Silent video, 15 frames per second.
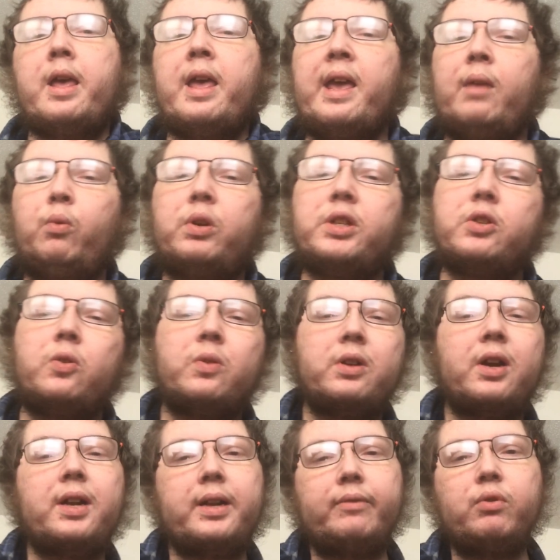Hey, what's going
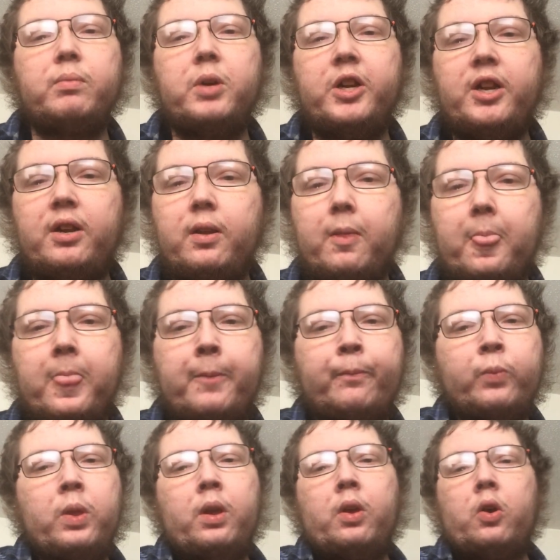on, everybody?
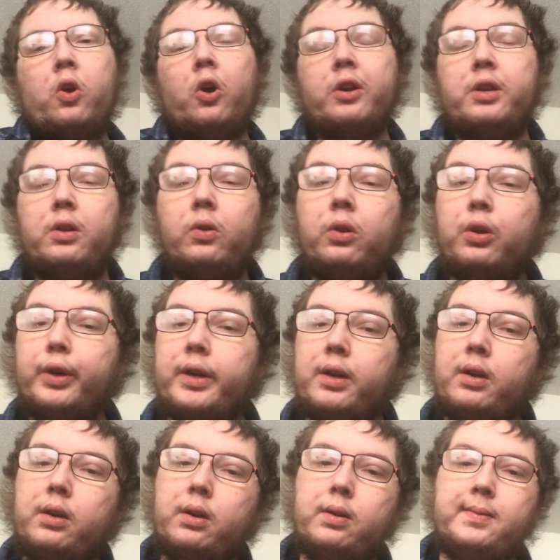Are you
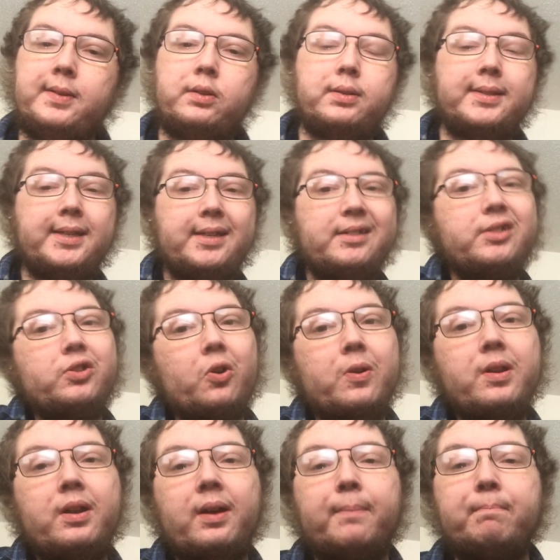looking to get
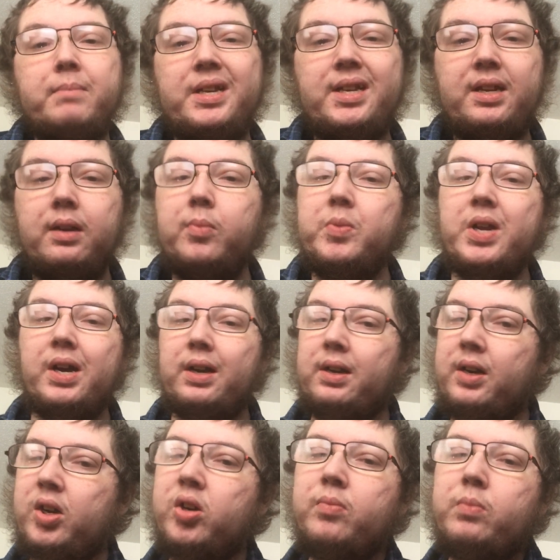started on
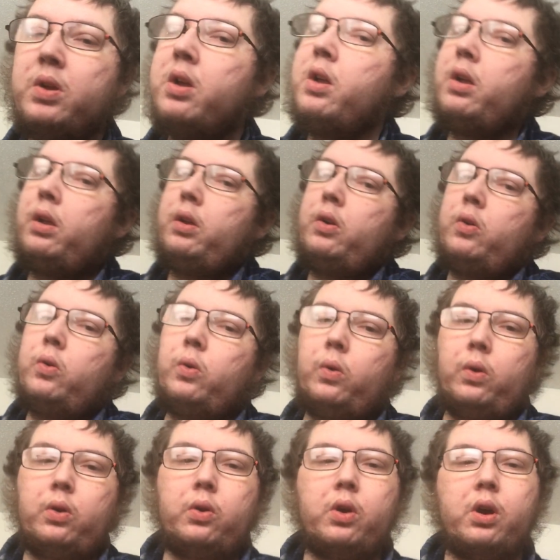medium.com
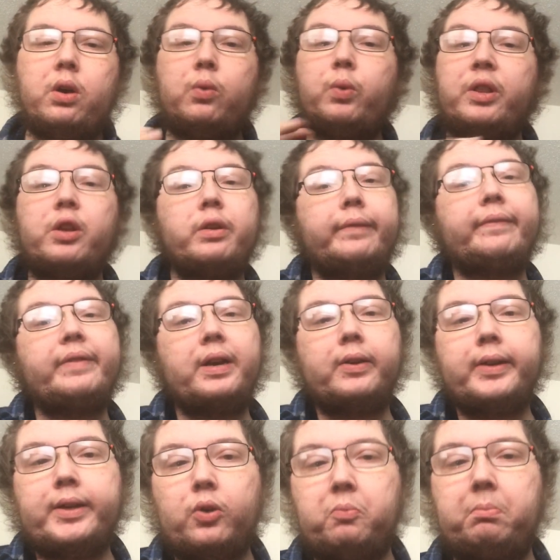with your
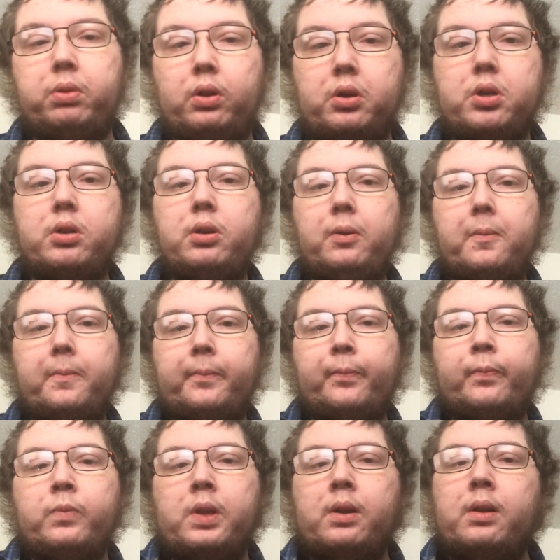very own blog?
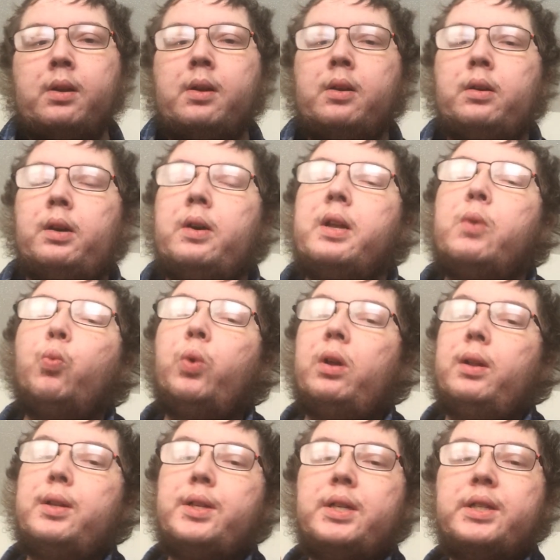Well,
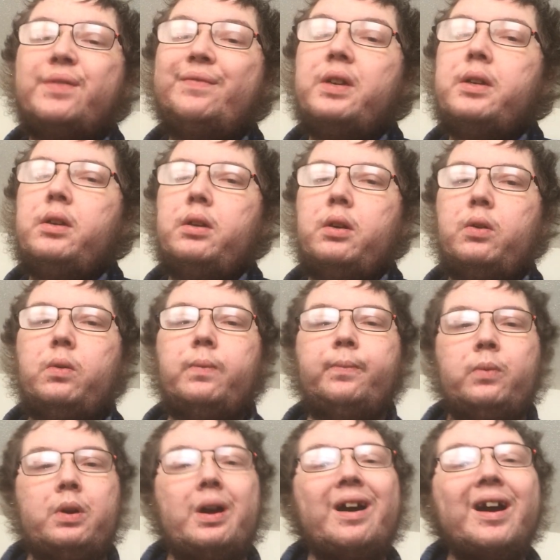in this video,
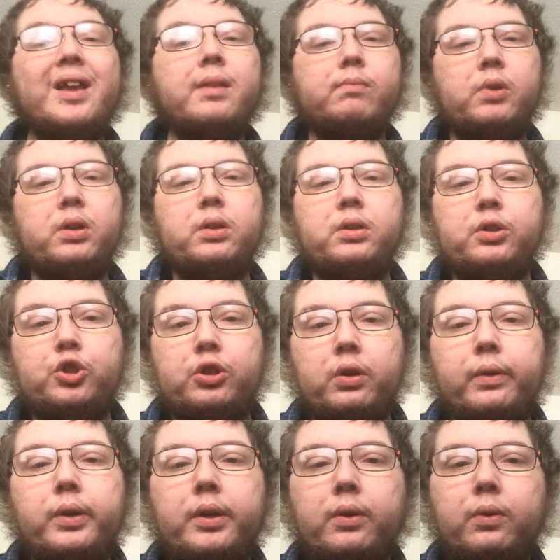I am going to show
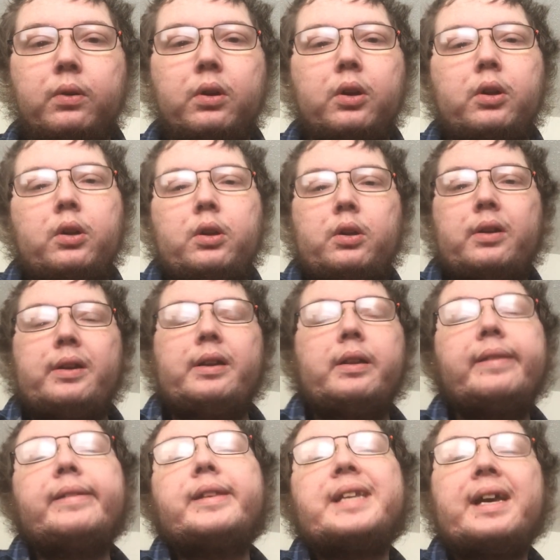you
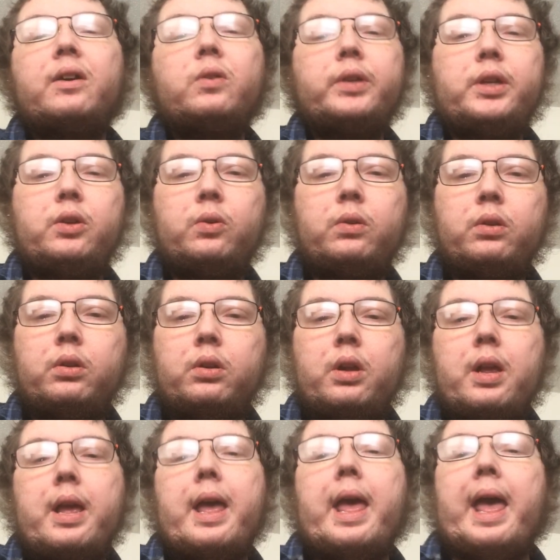and tell you
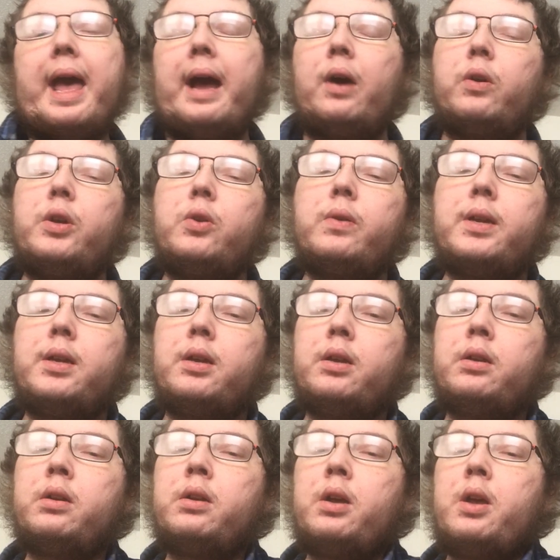how you can